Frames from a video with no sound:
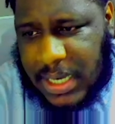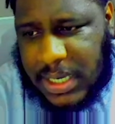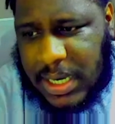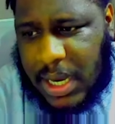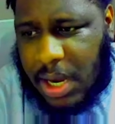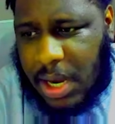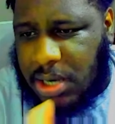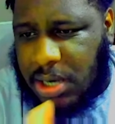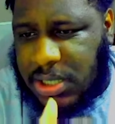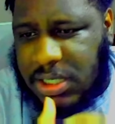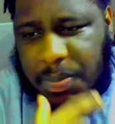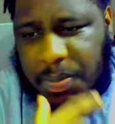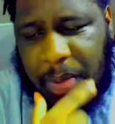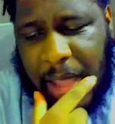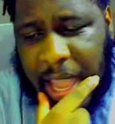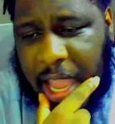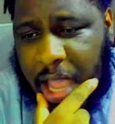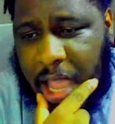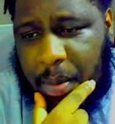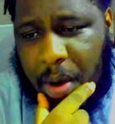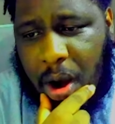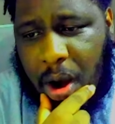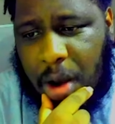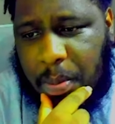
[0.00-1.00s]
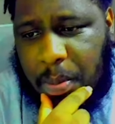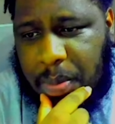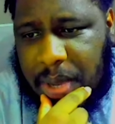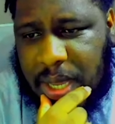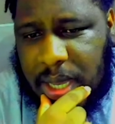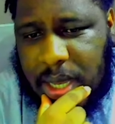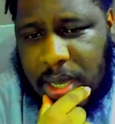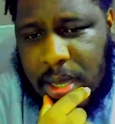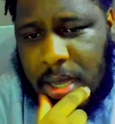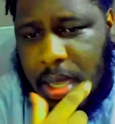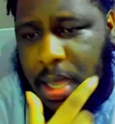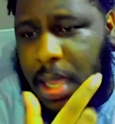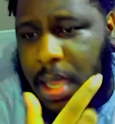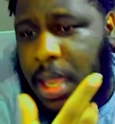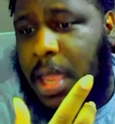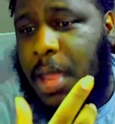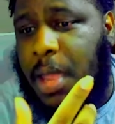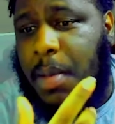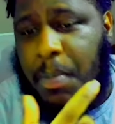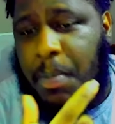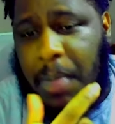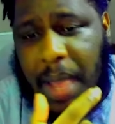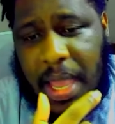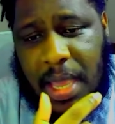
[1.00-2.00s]
there and spam RB,
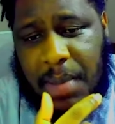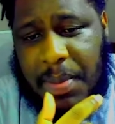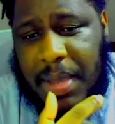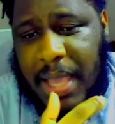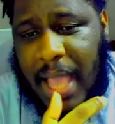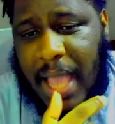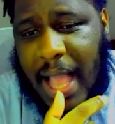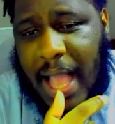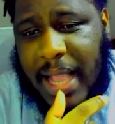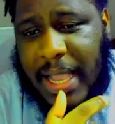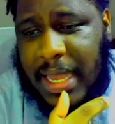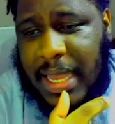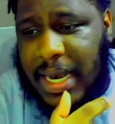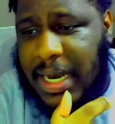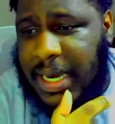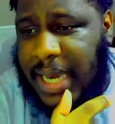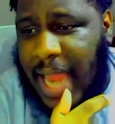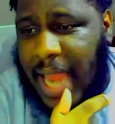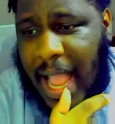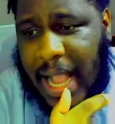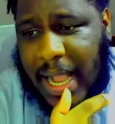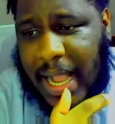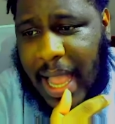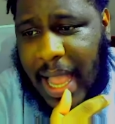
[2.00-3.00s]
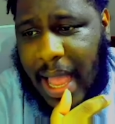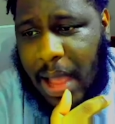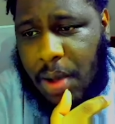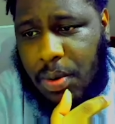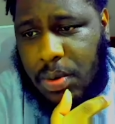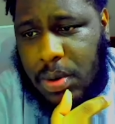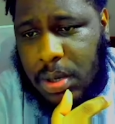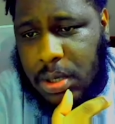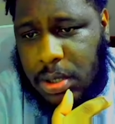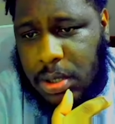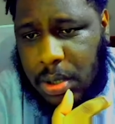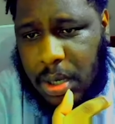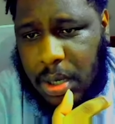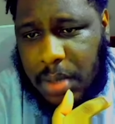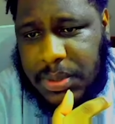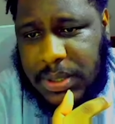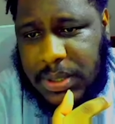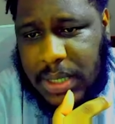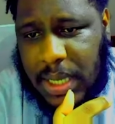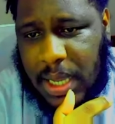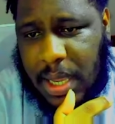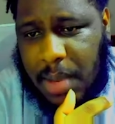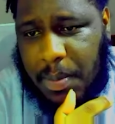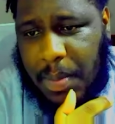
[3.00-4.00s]
maybe I get a knockout. You know what I'm
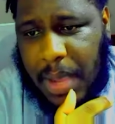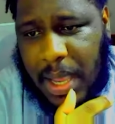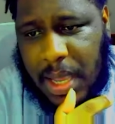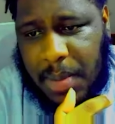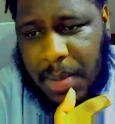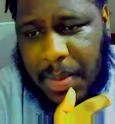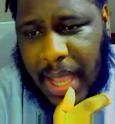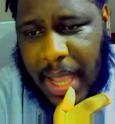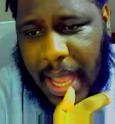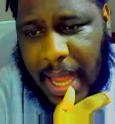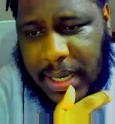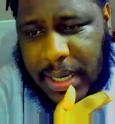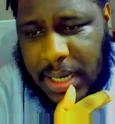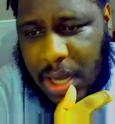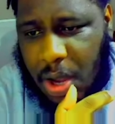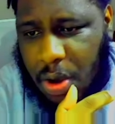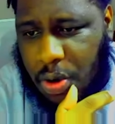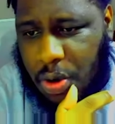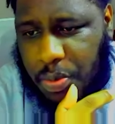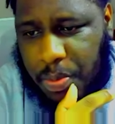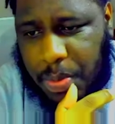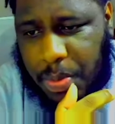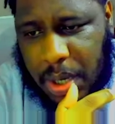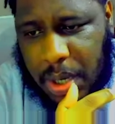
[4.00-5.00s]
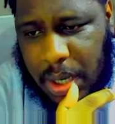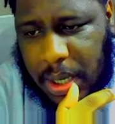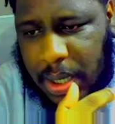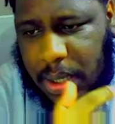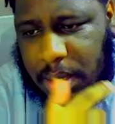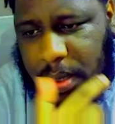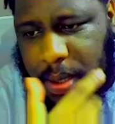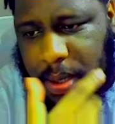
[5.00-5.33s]
saying? Maybe I don't, but